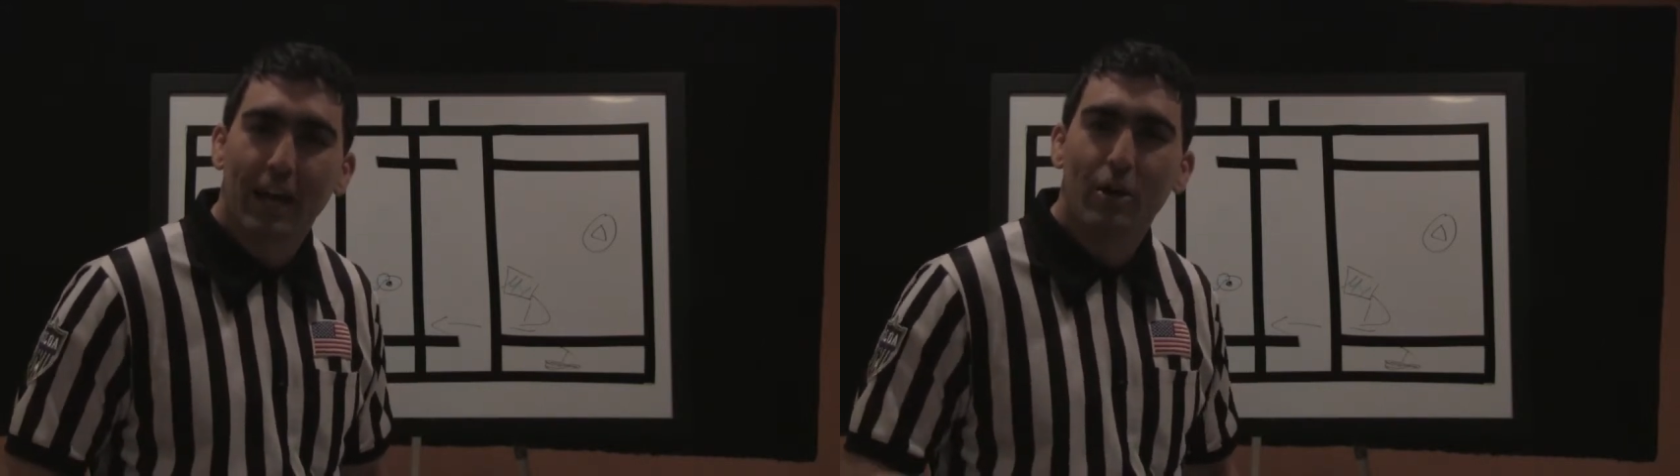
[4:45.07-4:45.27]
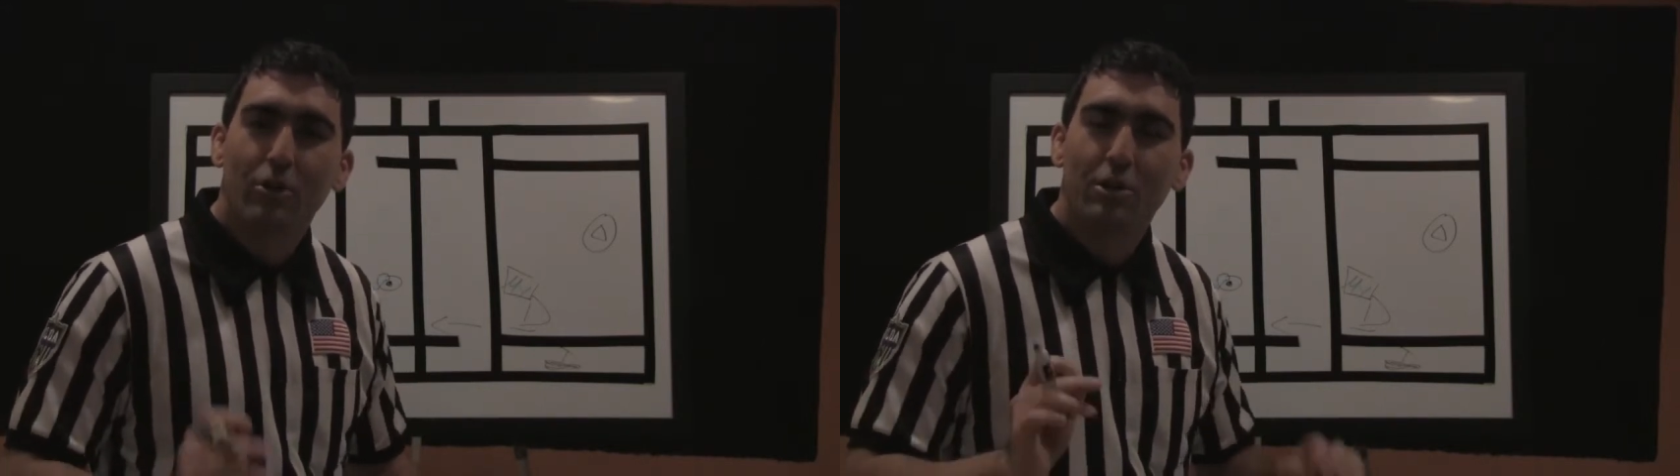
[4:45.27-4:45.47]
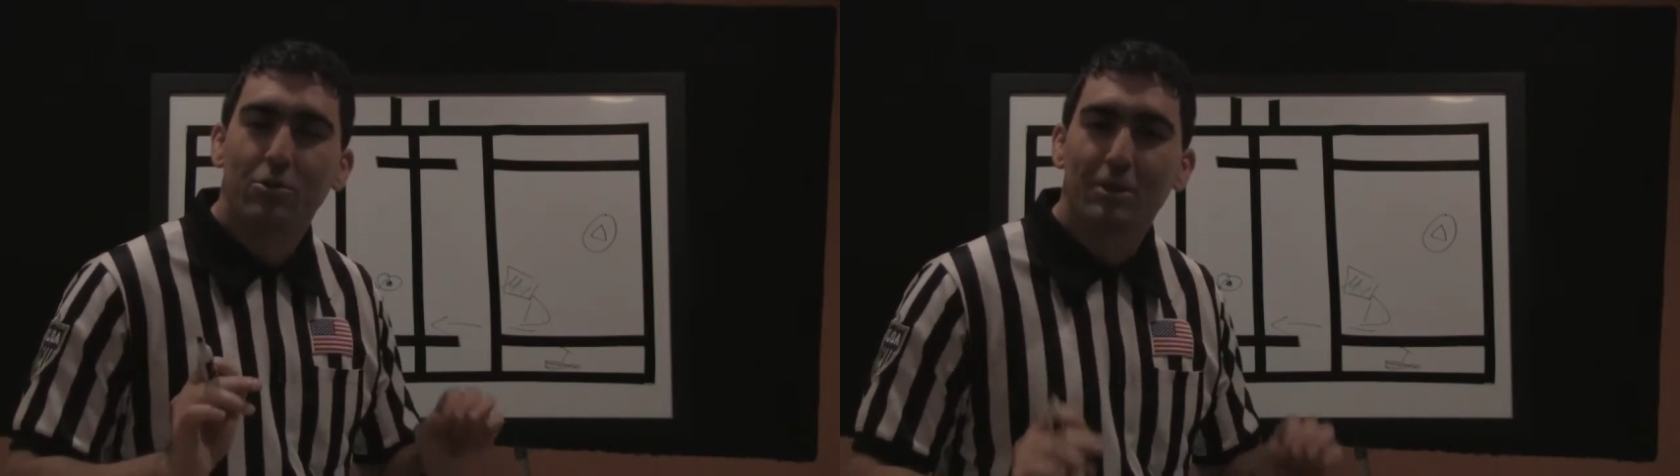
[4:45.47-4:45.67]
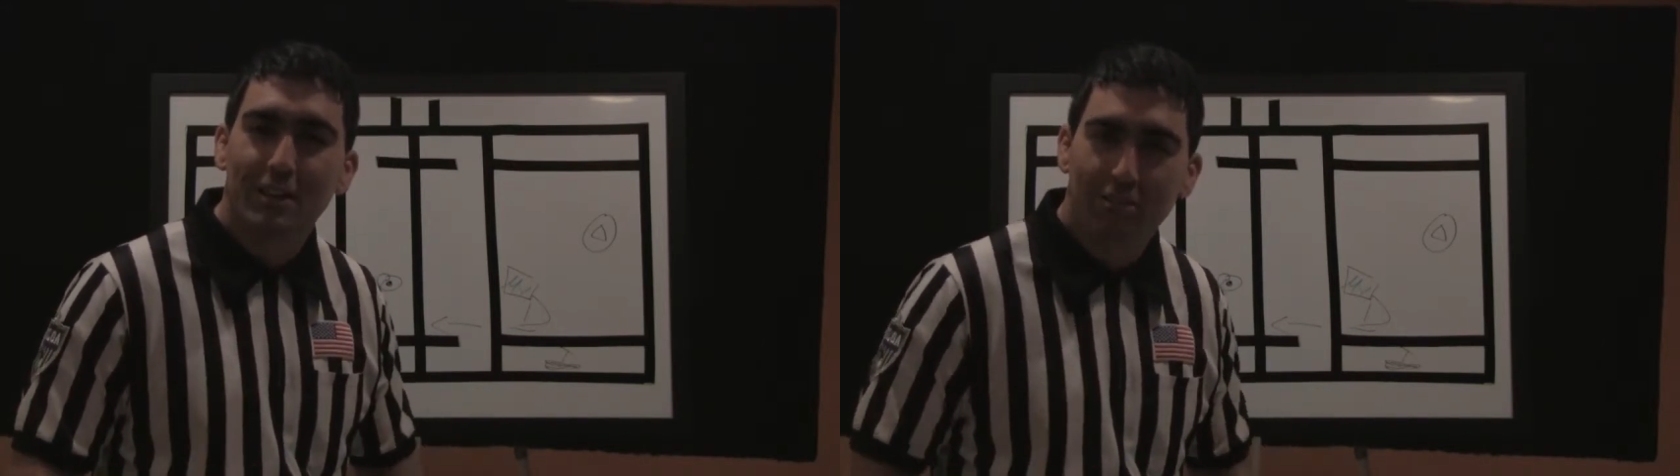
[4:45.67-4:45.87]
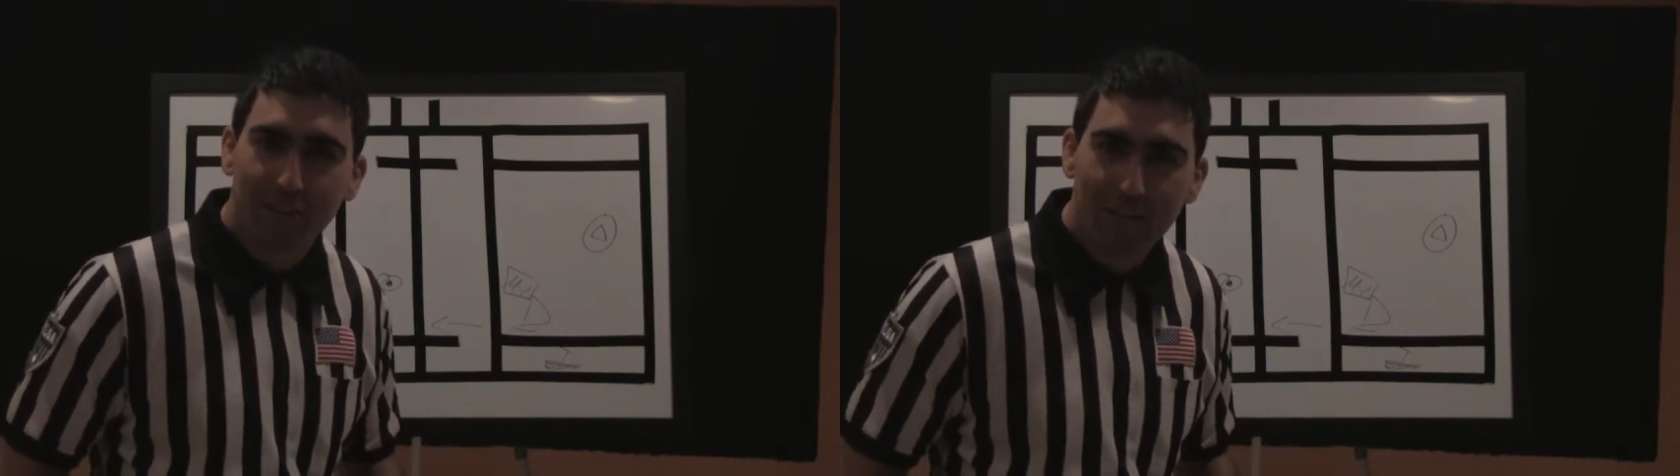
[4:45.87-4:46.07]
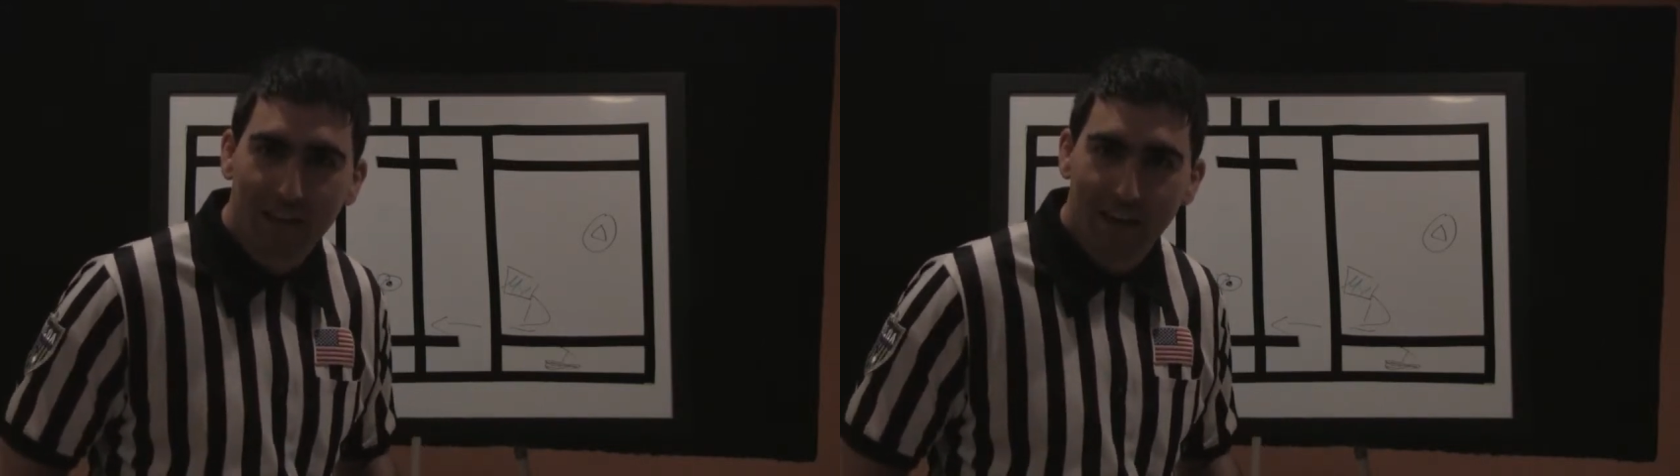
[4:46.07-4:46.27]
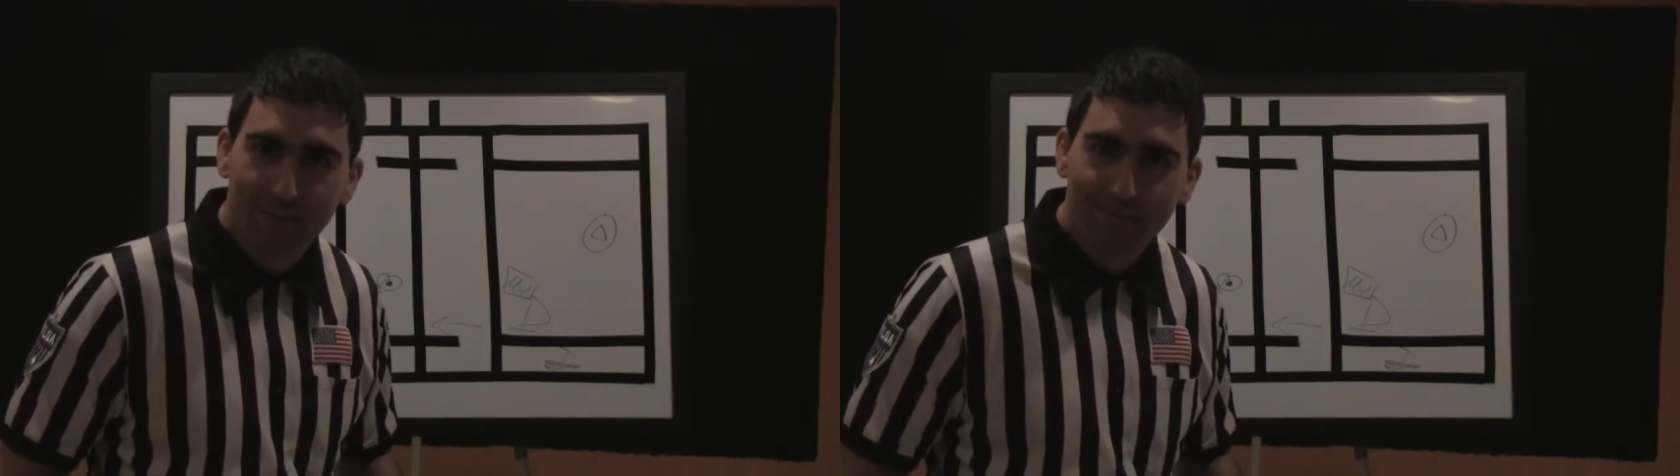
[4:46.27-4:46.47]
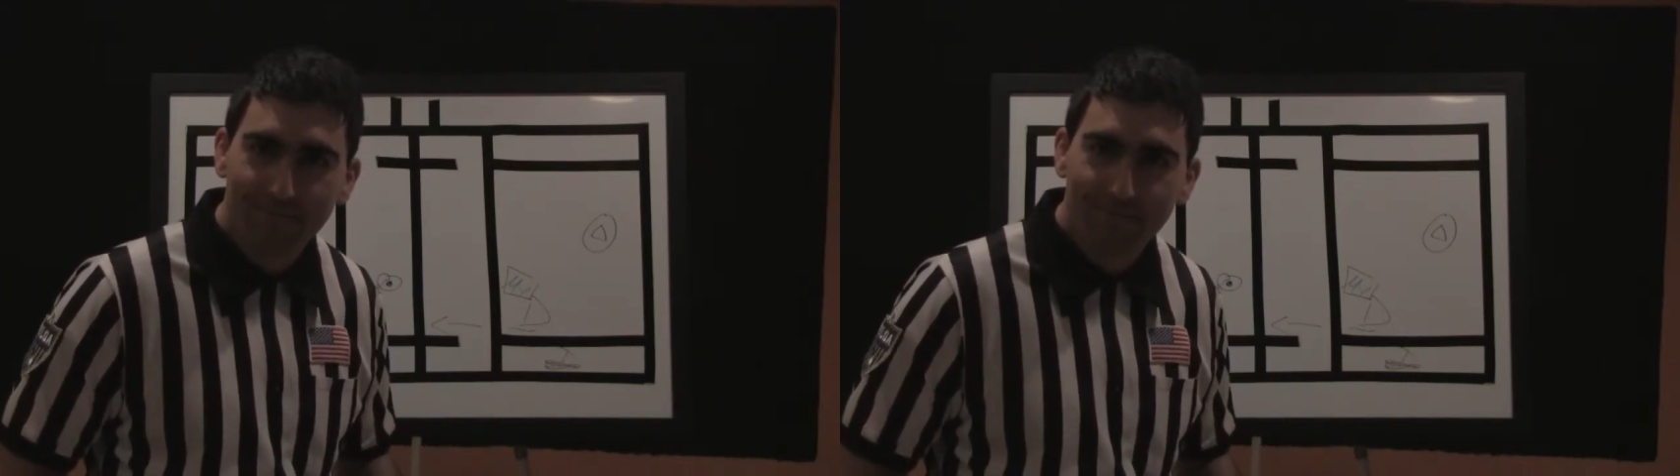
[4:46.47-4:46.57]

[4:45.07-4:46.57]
how can you not see that?"